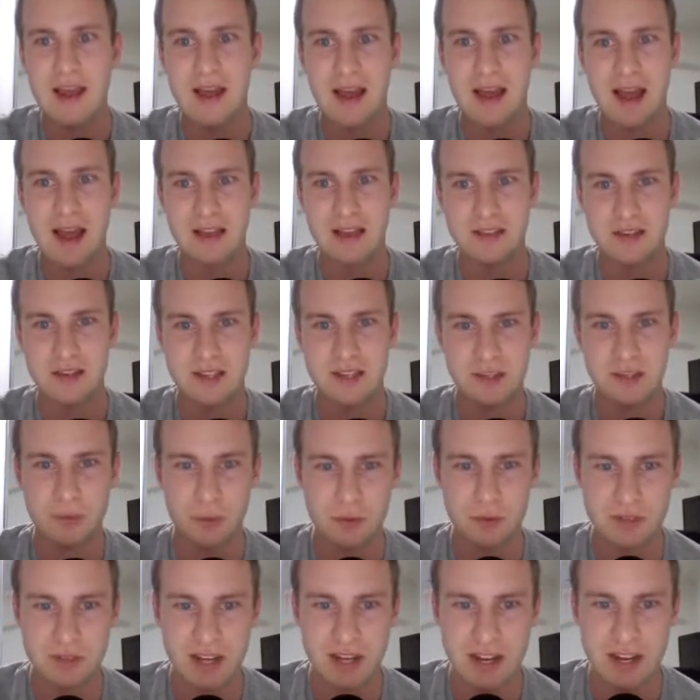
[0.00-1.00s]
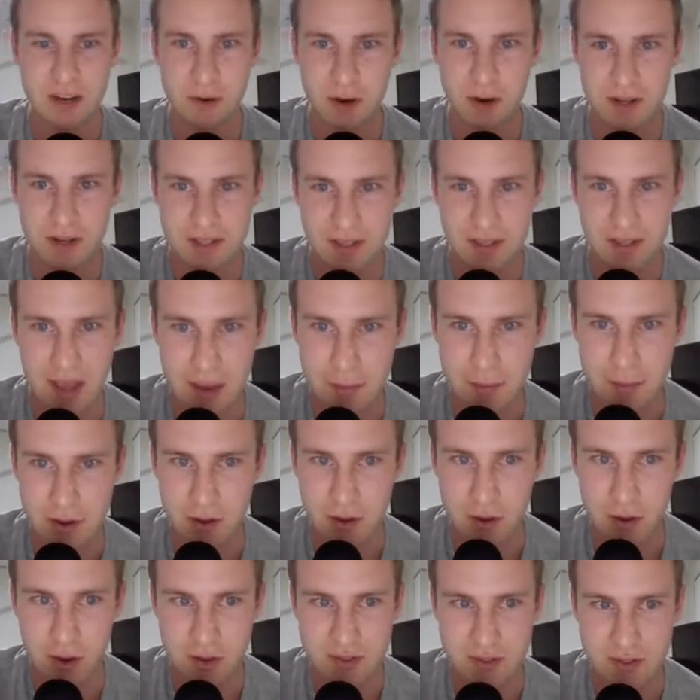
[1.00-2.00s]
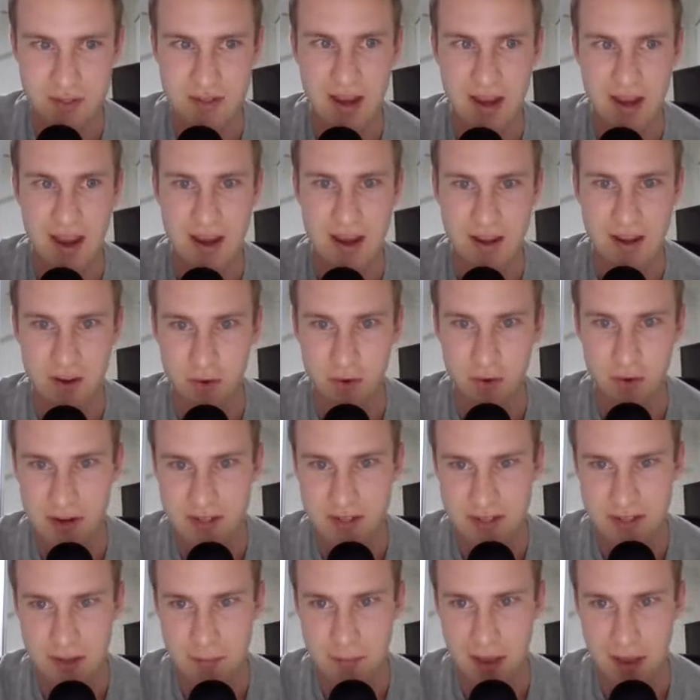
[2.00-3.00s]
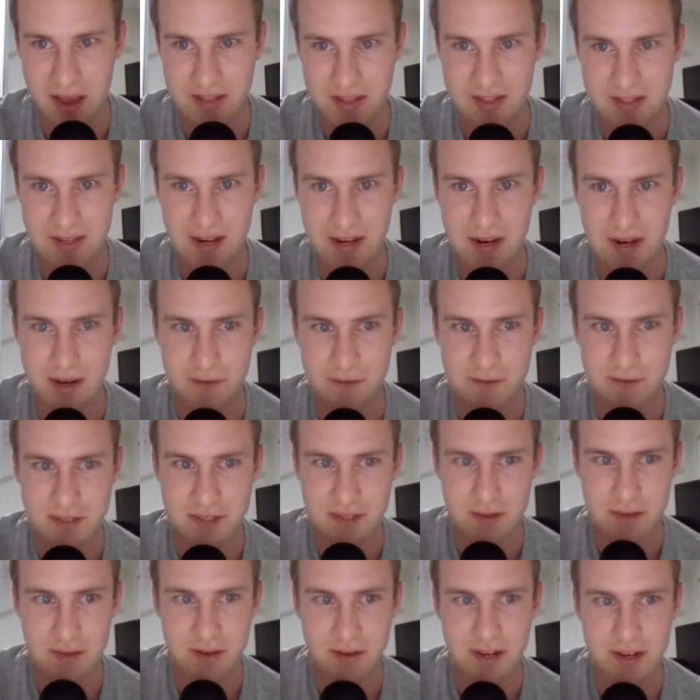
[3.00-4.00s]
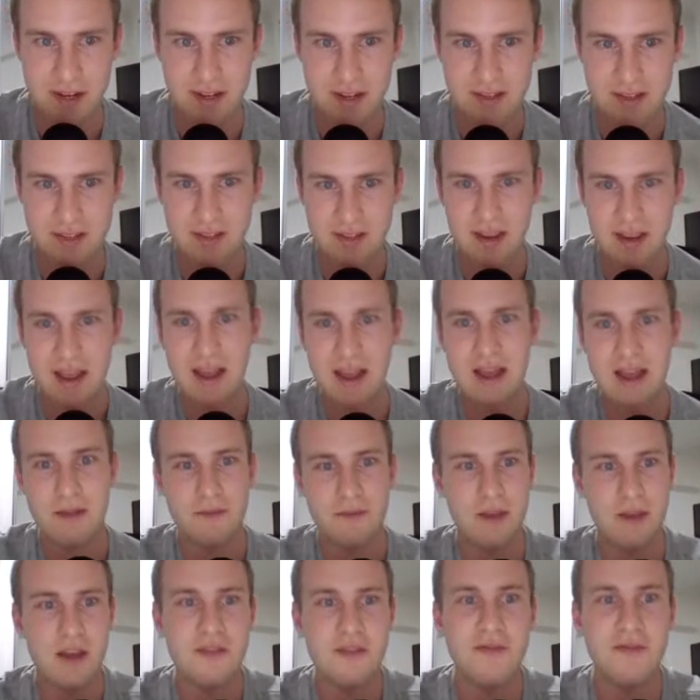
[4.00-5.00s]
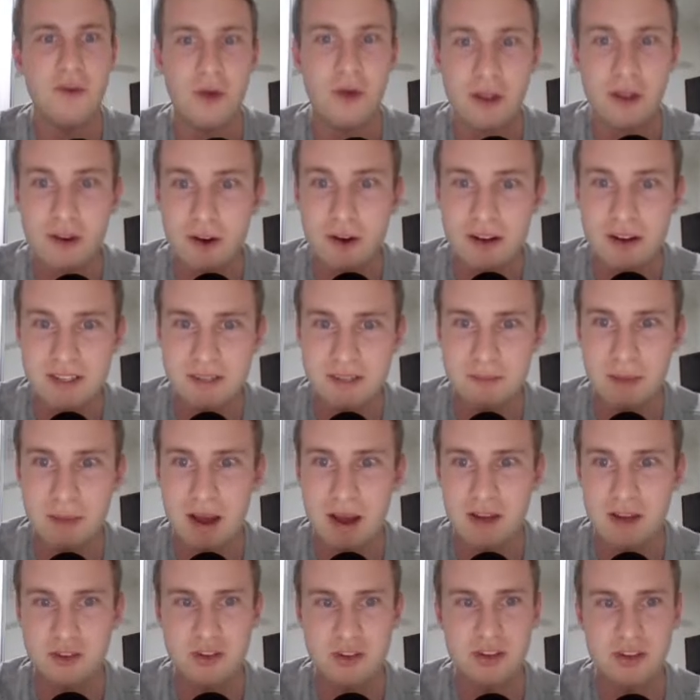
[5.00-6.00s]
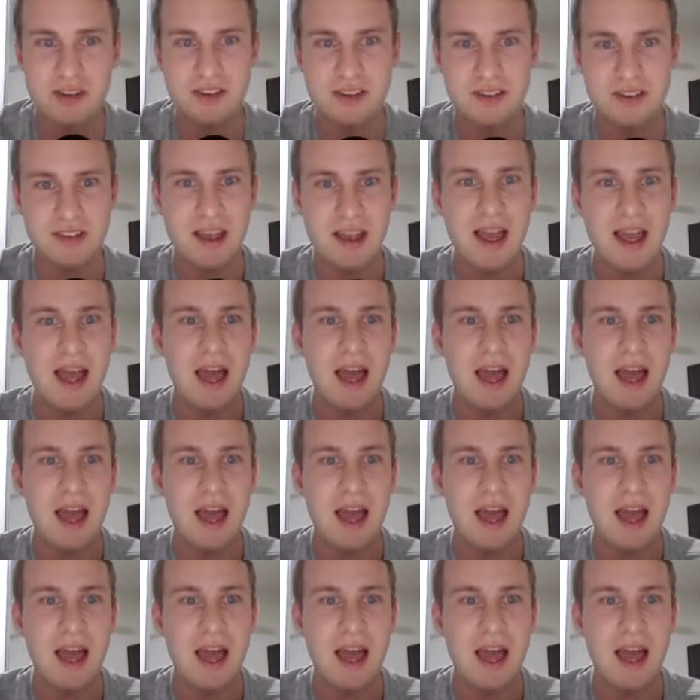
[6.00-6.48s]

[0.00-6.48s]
as this will decrease labor costs, increase capacity at the facilities, therefore increasing margins.